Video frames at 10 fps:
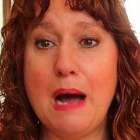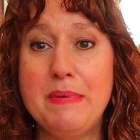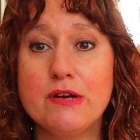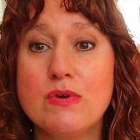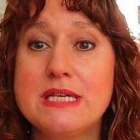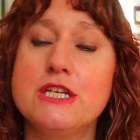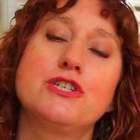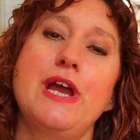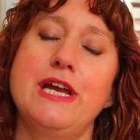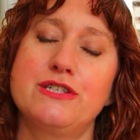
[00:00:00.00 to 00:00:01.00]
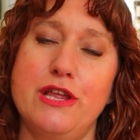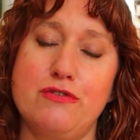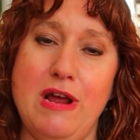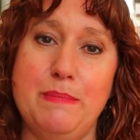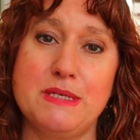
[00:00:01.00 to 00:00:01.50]
A big recent change
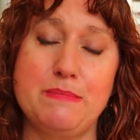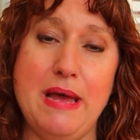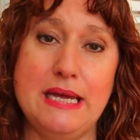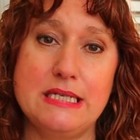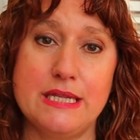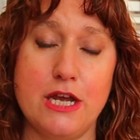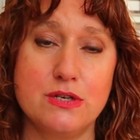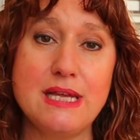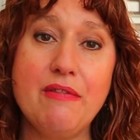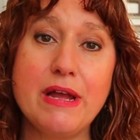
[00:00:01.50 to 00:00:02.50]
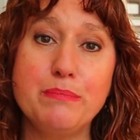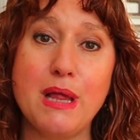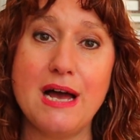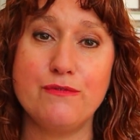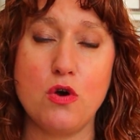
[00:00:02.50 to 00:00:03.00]
that ThredUp has made to their selling
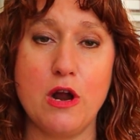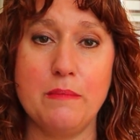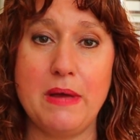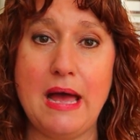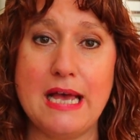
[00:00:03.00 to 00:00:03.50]
platform